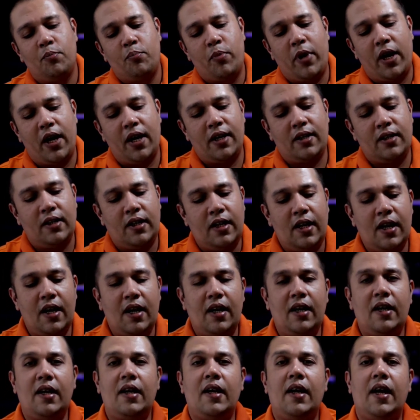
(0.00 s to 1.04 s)
But
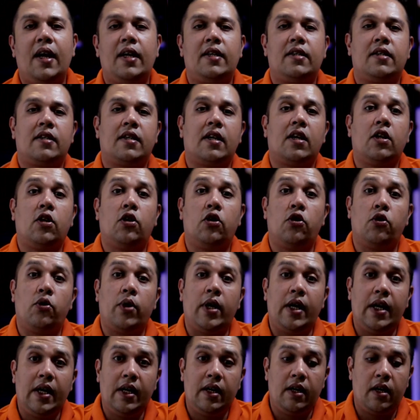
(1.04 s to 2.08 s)
here it's
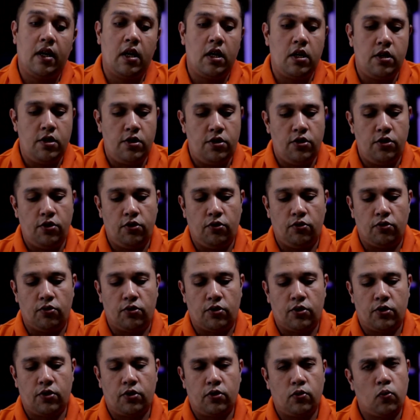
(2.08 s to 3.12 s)
green
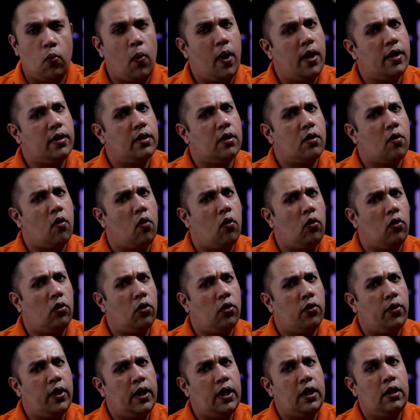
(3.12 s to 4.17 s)
news. Why is it
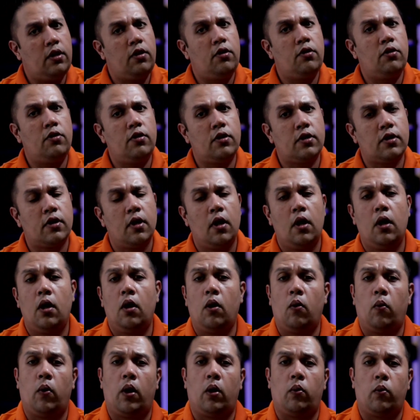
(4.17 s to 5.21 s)
called green news?
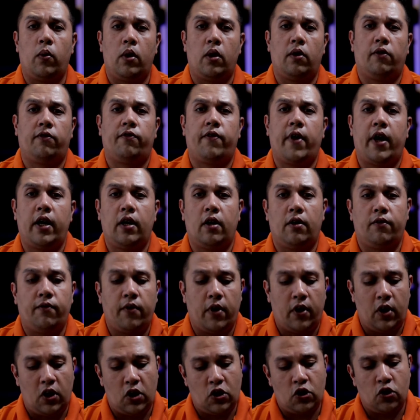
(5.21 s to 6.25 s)
Well, we'll find out
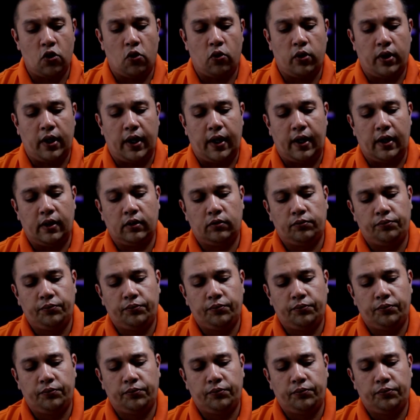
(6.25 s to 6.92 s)
very shortly.